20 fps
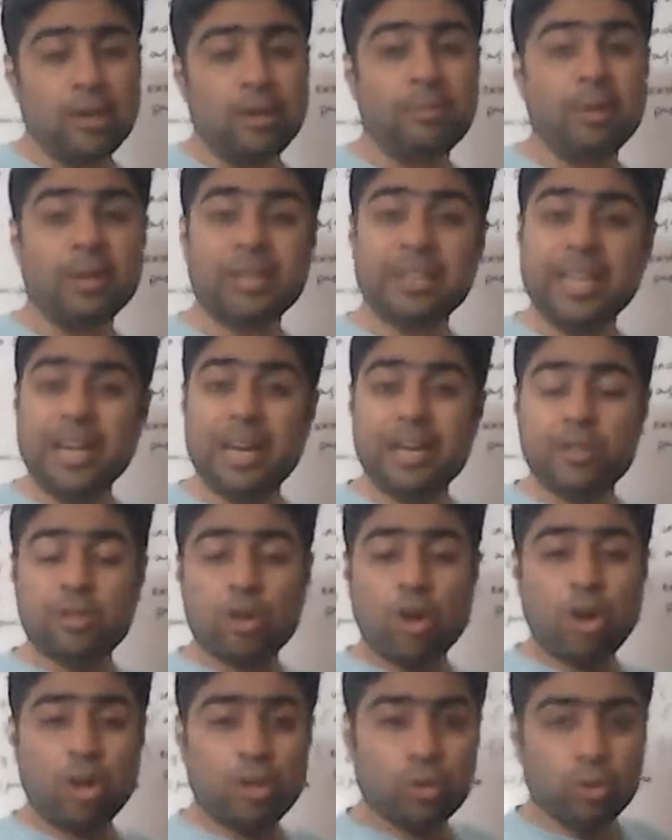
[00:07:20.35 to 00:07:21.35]
but they are
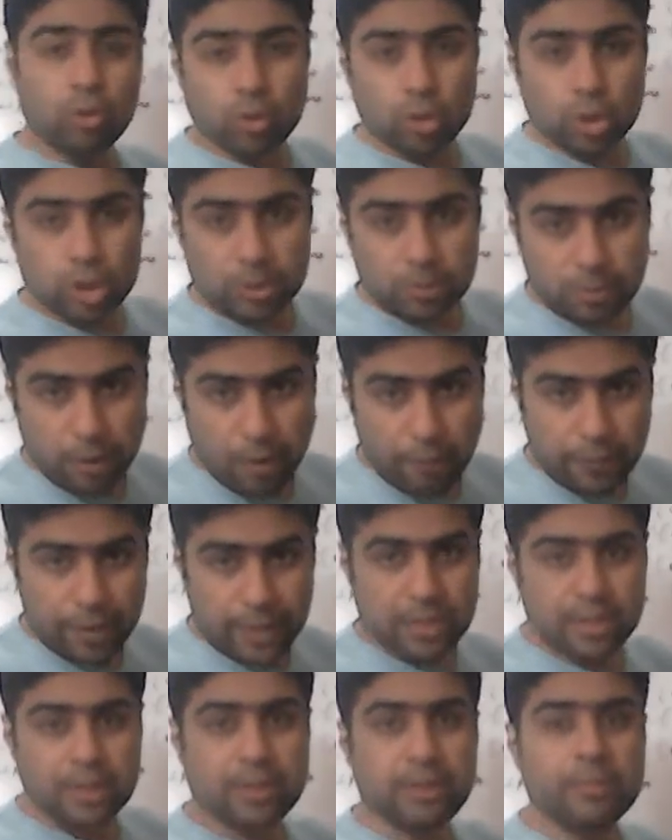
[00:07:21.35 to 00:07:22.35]
not those
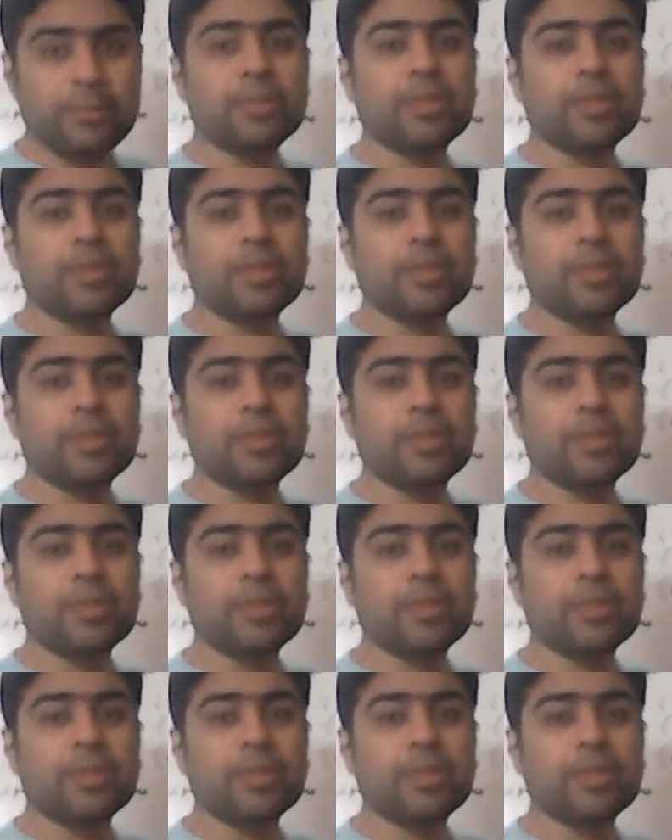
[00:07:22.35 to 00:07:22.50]
profits,